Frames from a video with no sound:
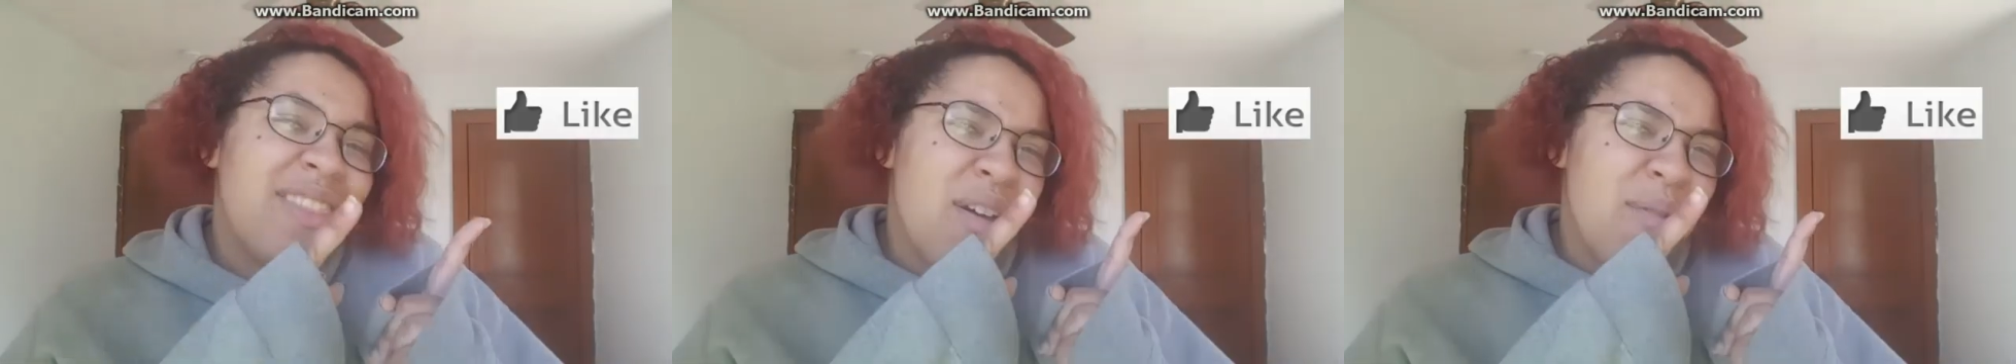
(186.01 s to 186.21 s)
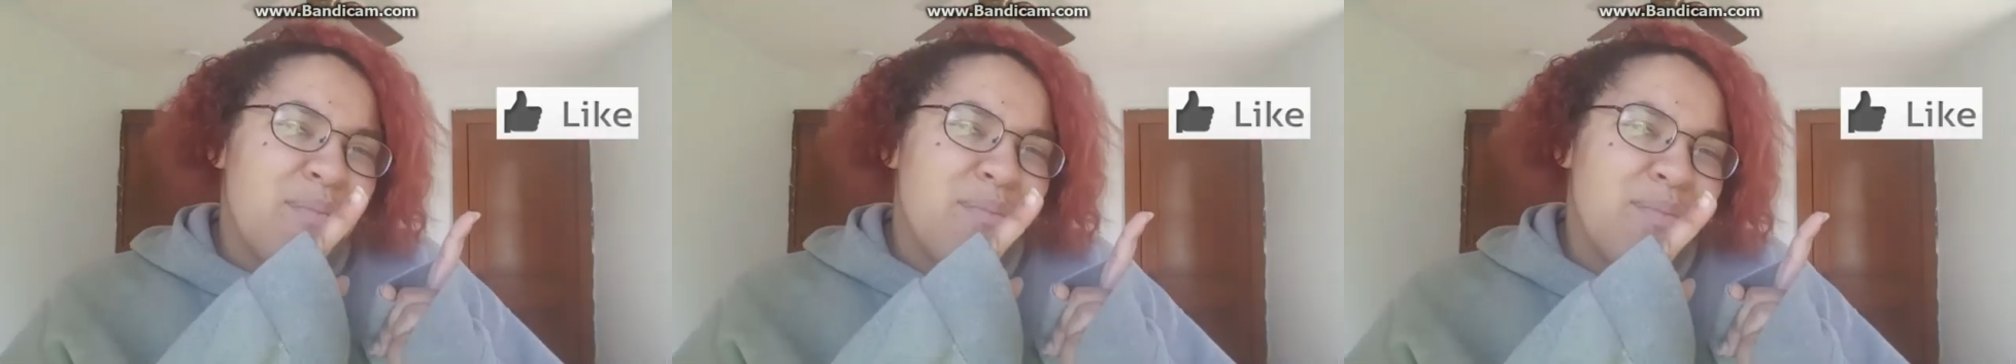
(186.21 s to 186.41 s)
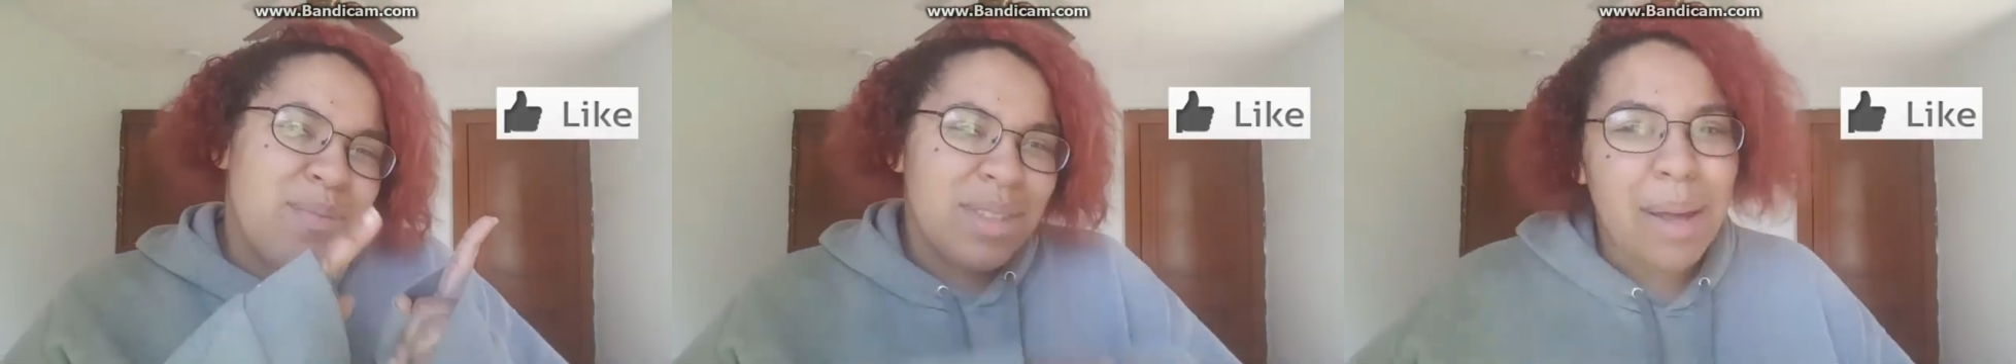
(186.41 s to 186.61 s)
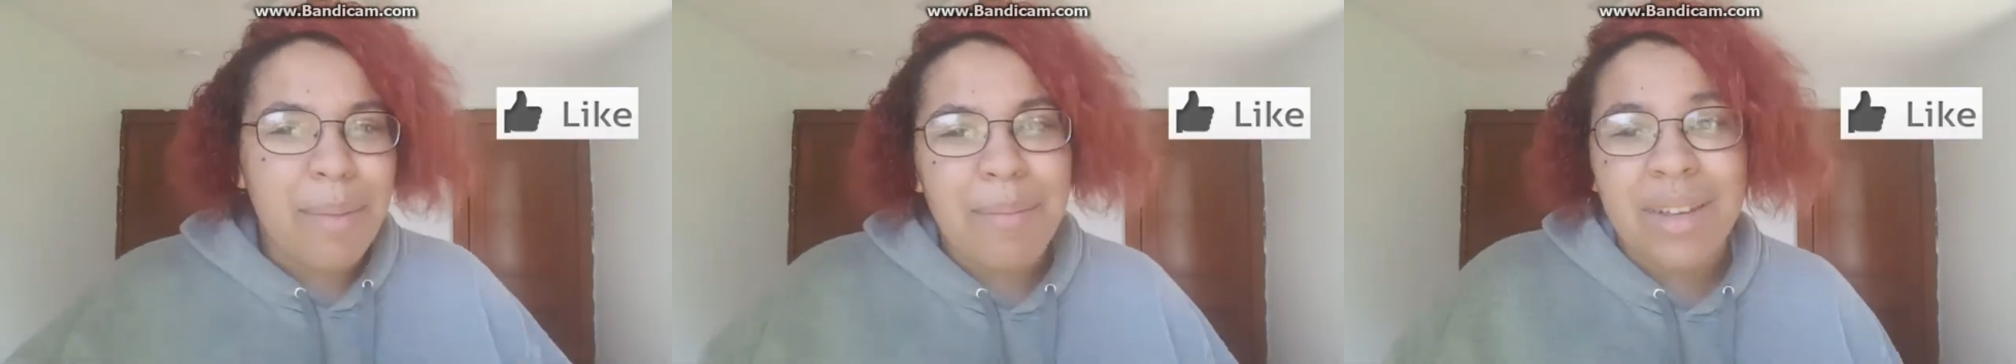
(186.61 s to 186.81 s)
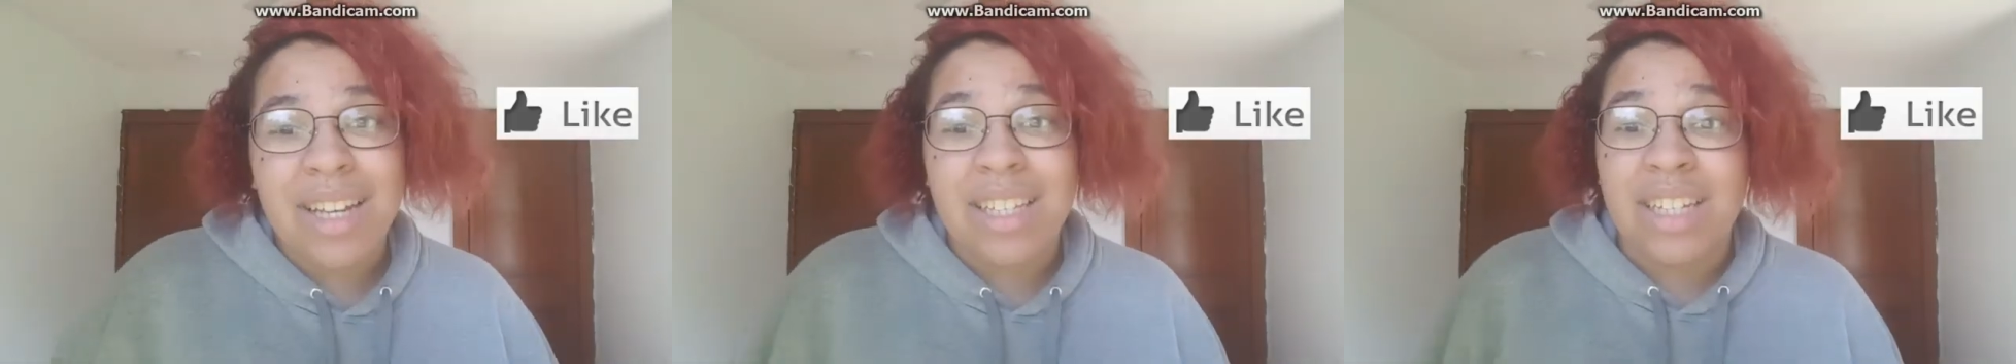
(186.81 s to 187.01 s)
thumbs
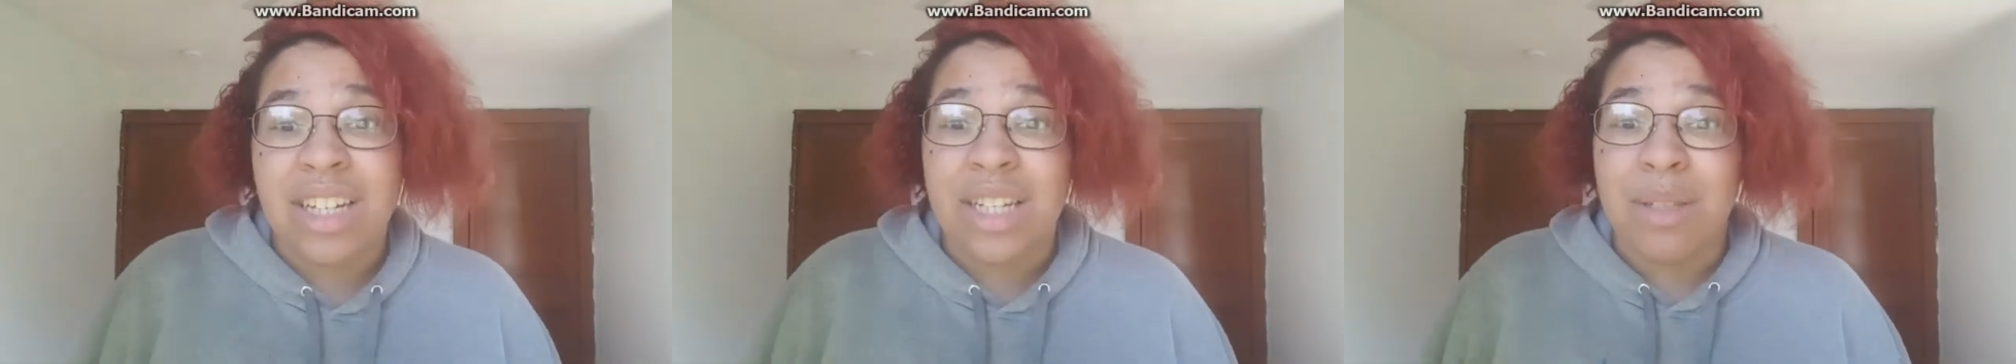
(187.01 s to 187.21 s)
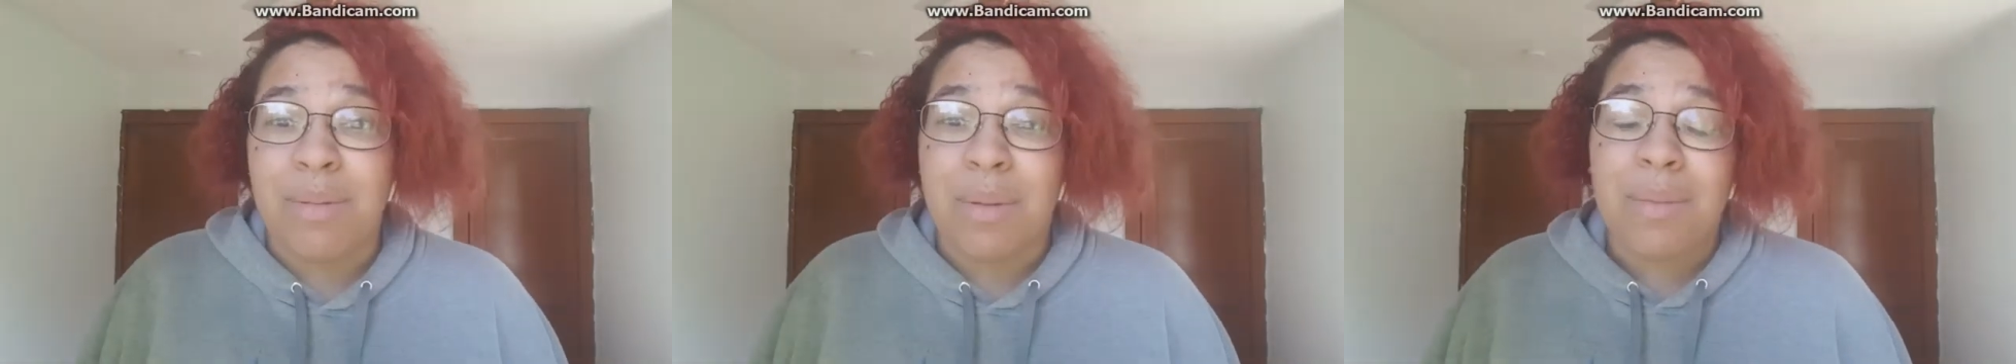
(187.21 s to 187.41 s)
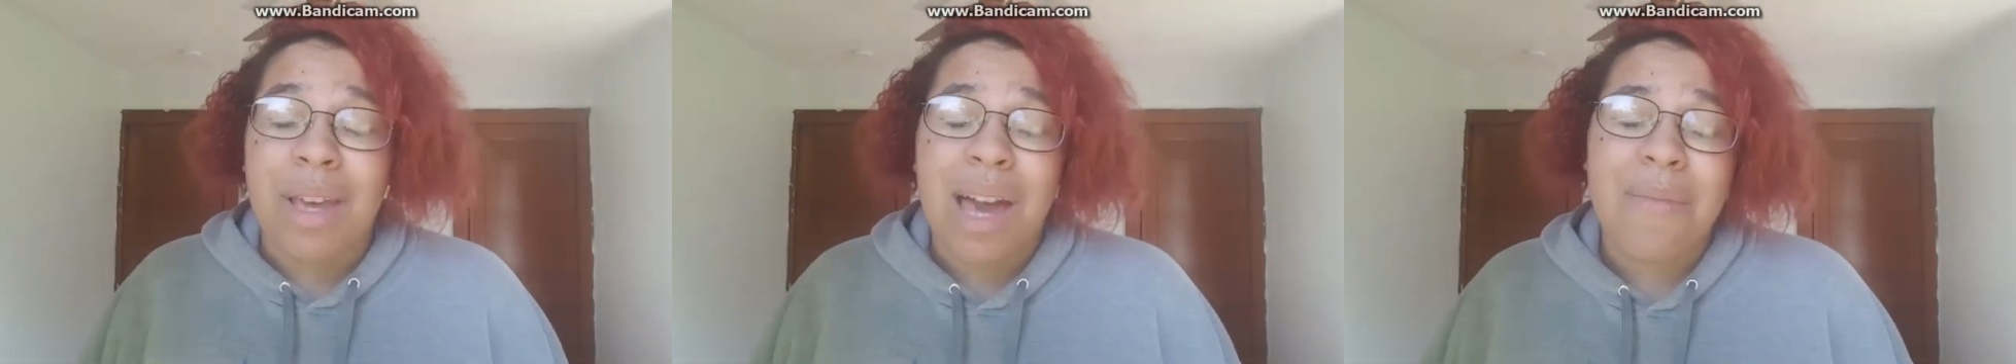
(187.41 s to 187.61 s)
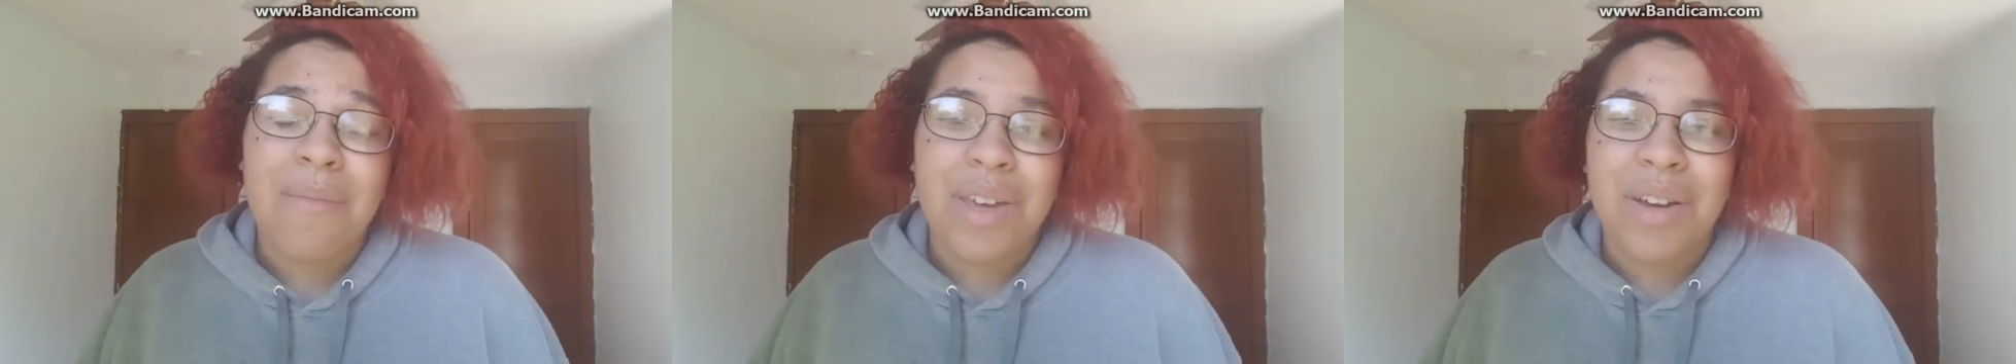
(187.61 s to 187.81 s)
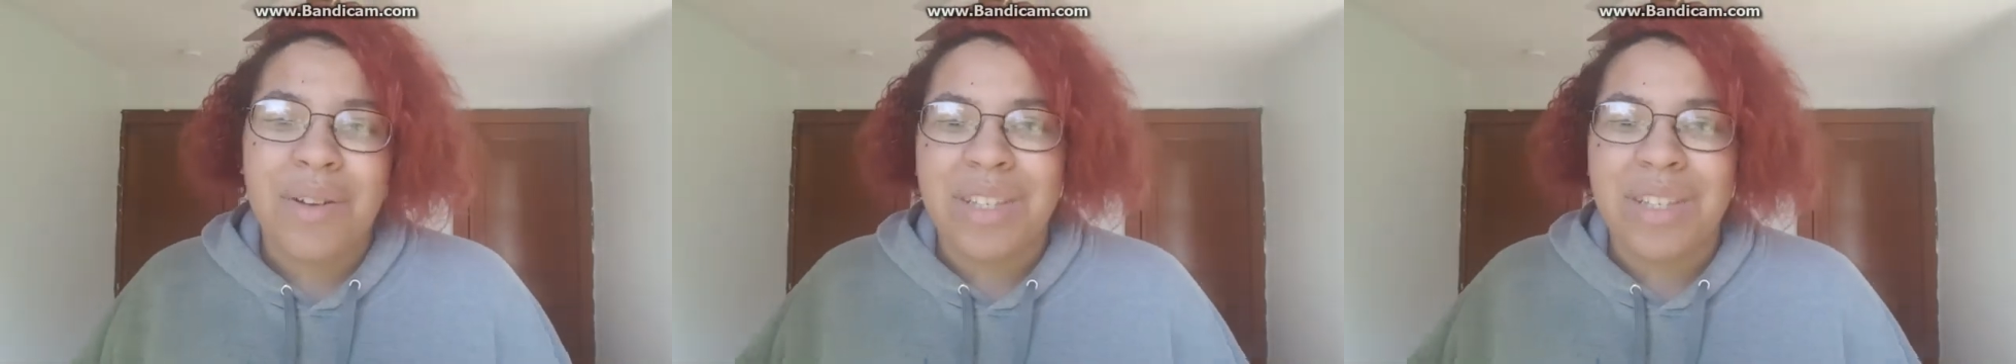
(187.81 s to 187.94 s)
up because it does make me happy.